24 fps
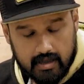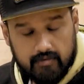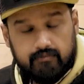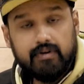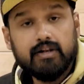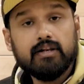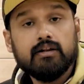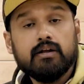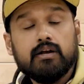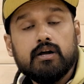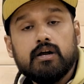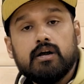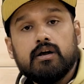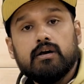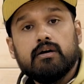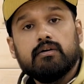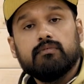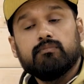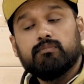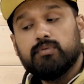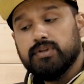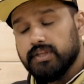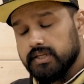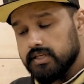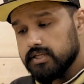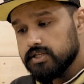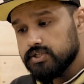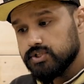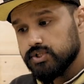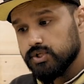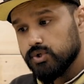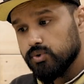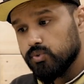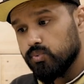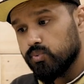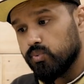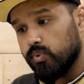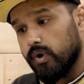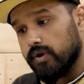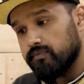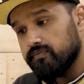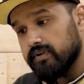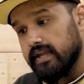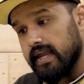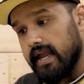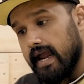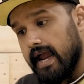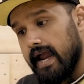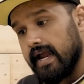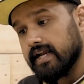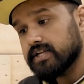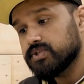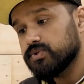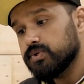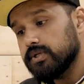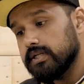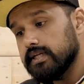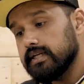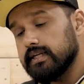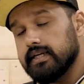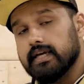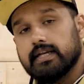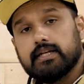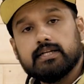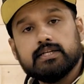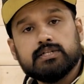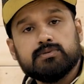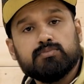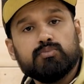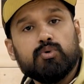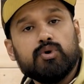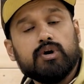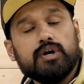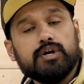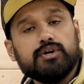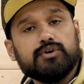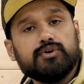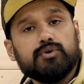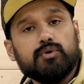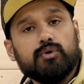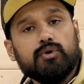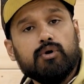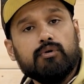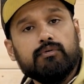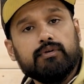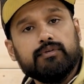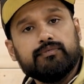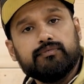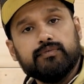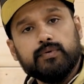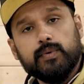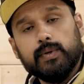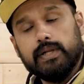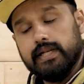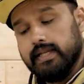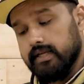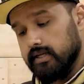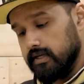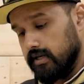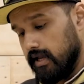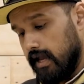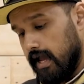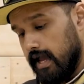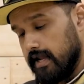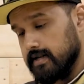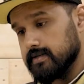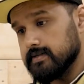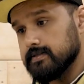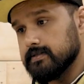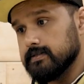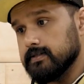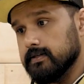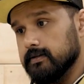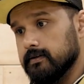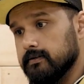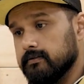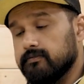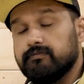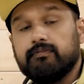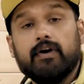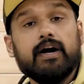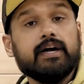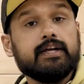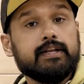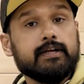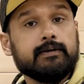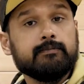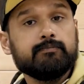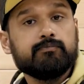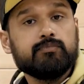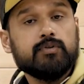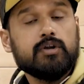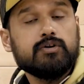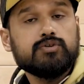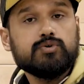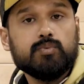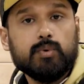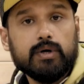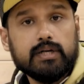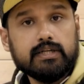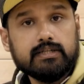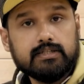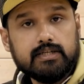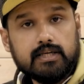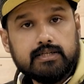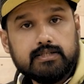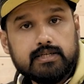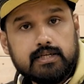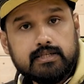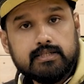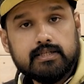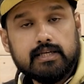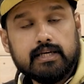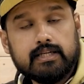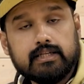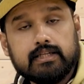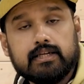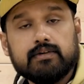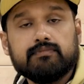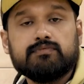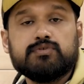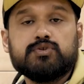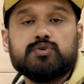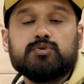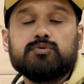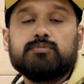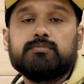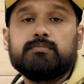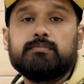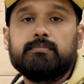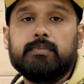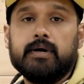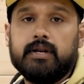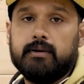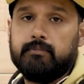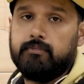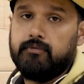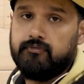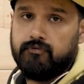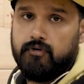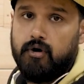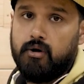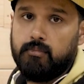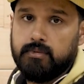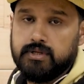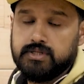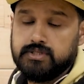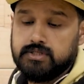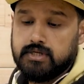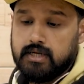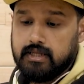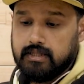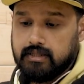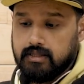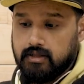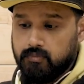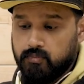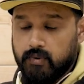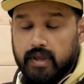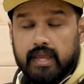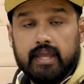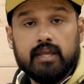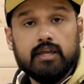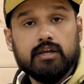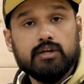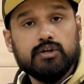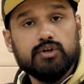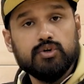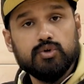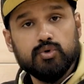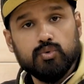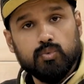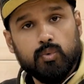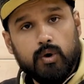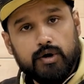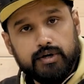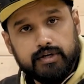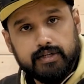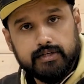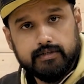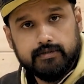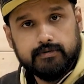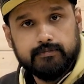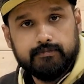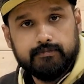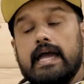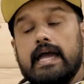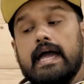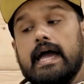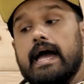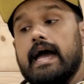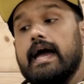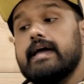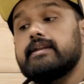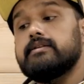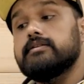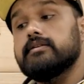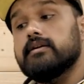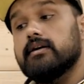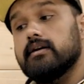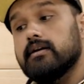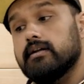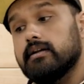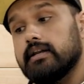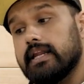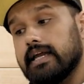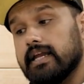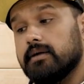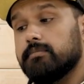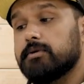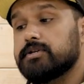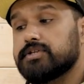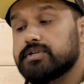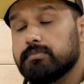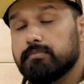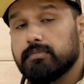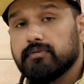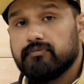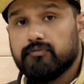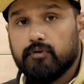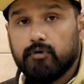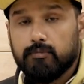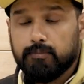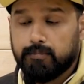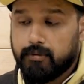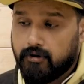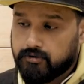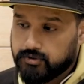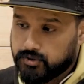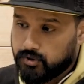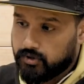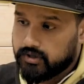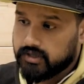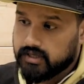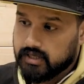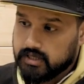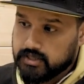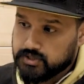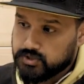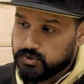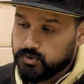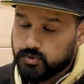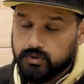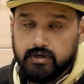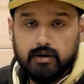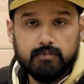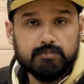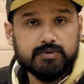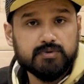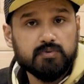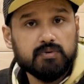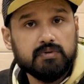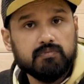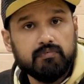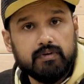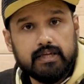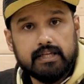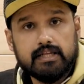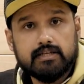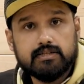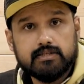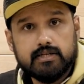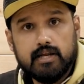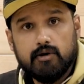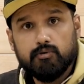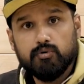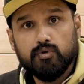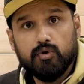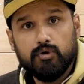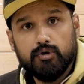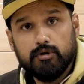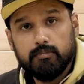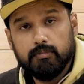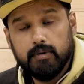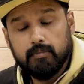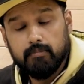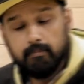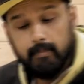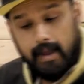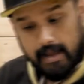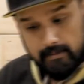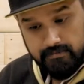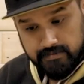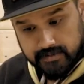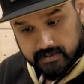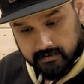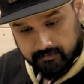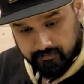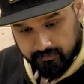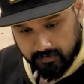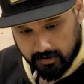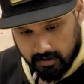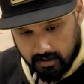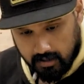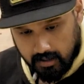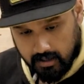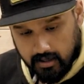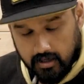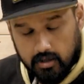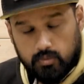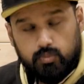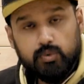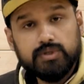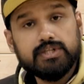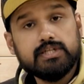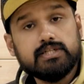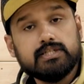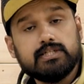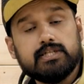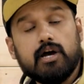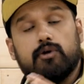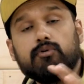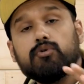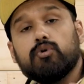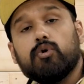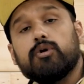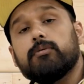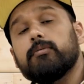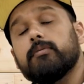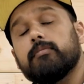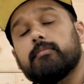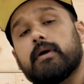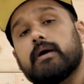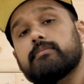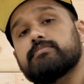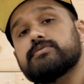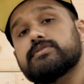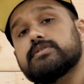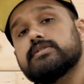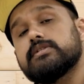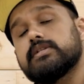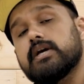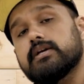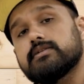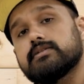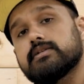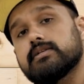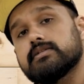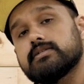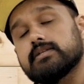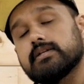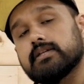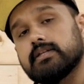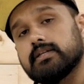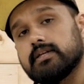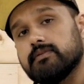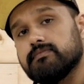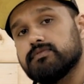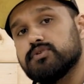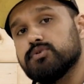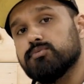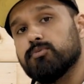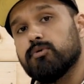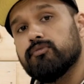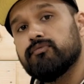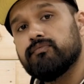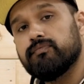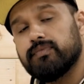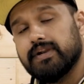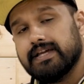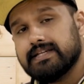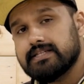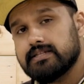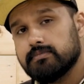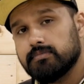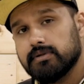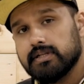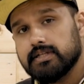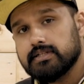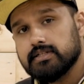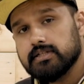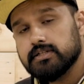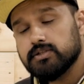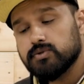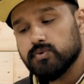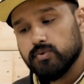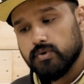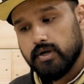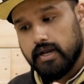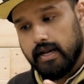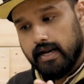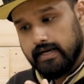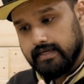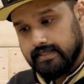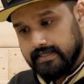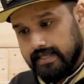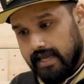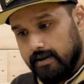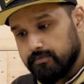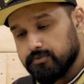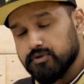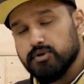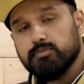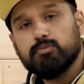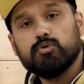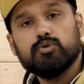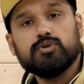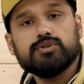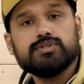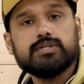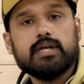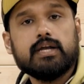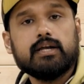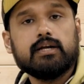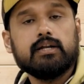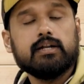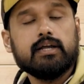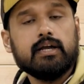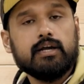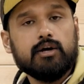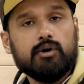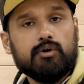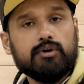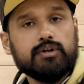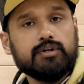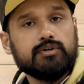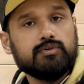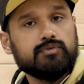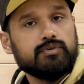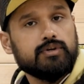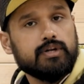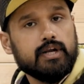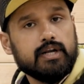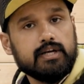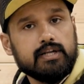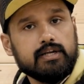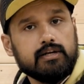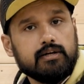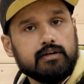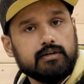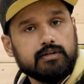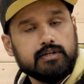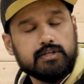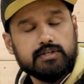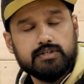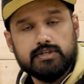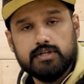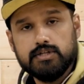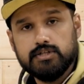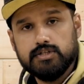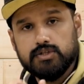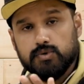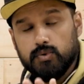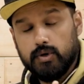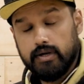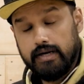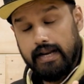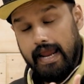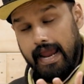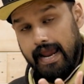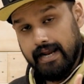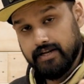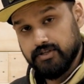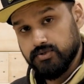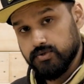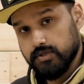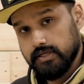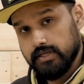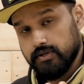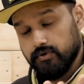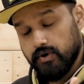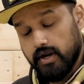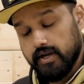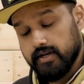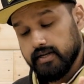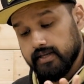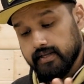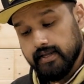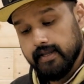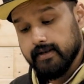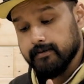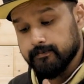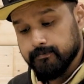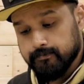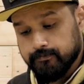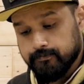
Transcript: Well, with an ECU, what we actually get is more control over fueling and firing. So So what it does is it gives you better performance the way you want it. And like I mentioned before, Powertronic ECU comes with various downloadable maps. What these downloadable maps does is it gives you more flexibility to adapt your motorcycle according to the riding conditions you are actually riding in.